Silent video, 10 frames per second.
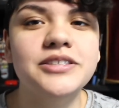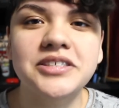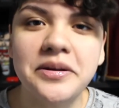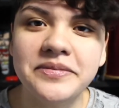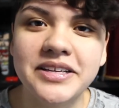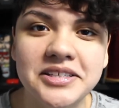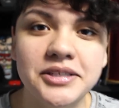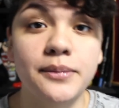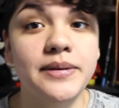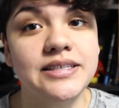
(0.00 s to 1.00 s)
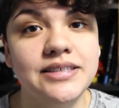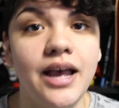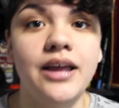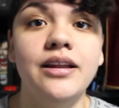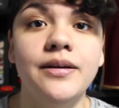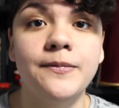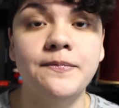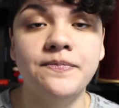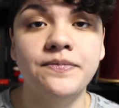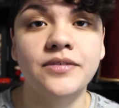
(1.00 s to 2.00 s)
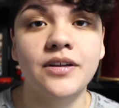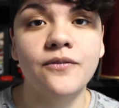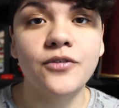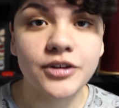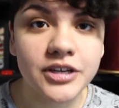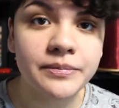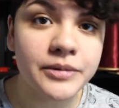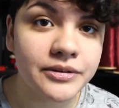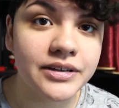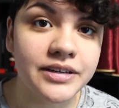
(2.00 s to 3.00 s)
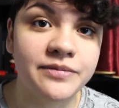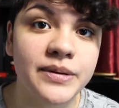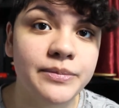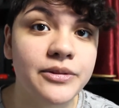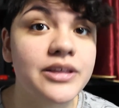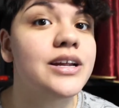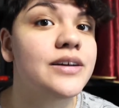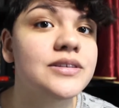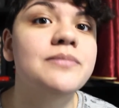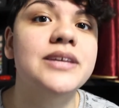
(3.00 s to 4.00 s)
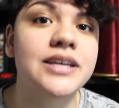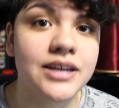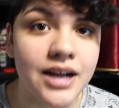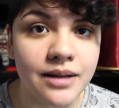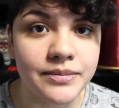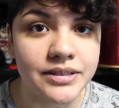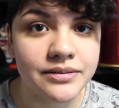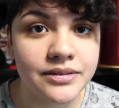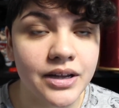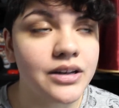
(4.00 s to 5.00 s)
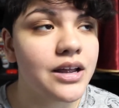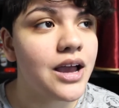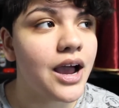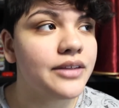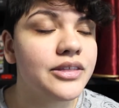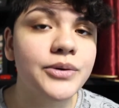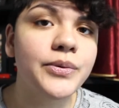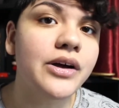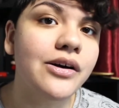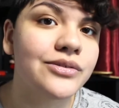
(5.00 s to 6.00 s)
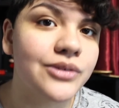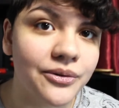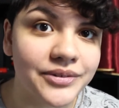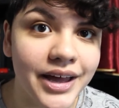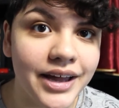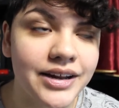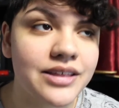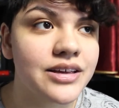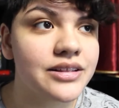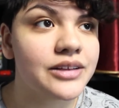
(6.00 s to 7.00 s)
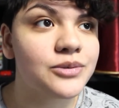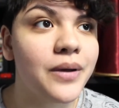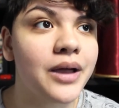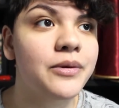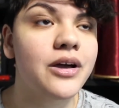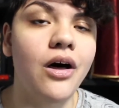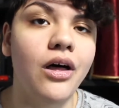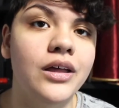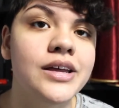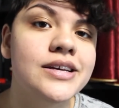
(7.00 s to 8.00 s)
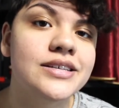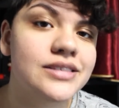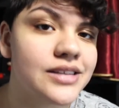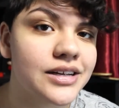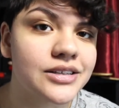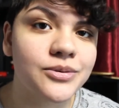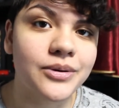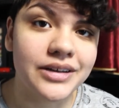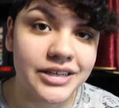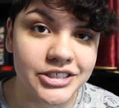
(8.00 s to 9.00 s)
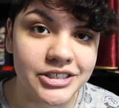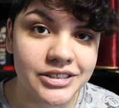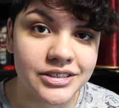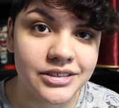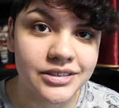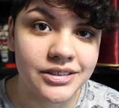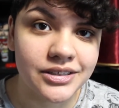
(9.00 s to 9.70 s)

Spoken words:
something to be said for a community of people that have something in common. And I think we all know that, and I think that's why we all stick to our niches.